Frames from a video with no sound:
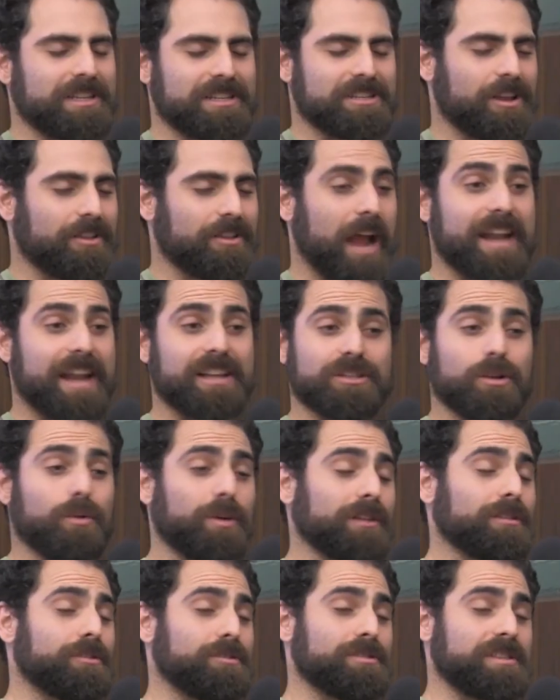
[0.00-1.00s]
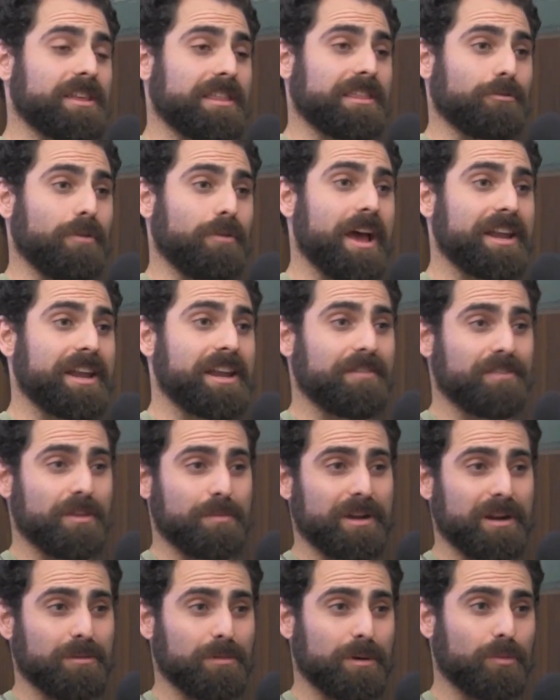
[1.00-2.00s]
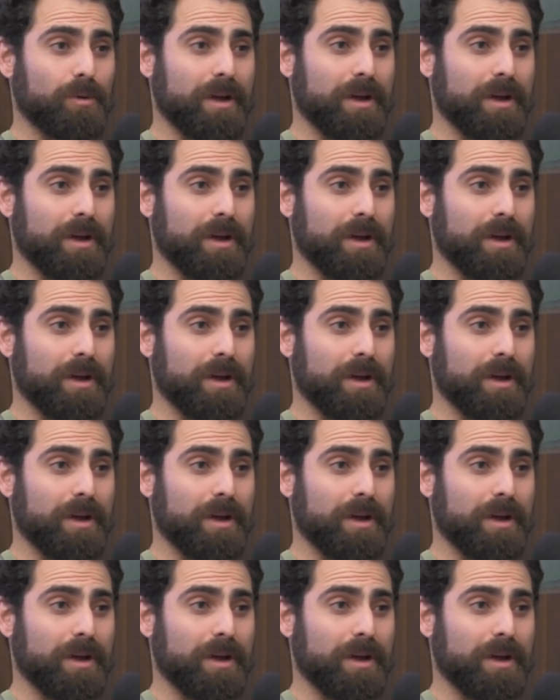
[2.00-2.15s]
each other. I just don't want to lose the thread of the minimum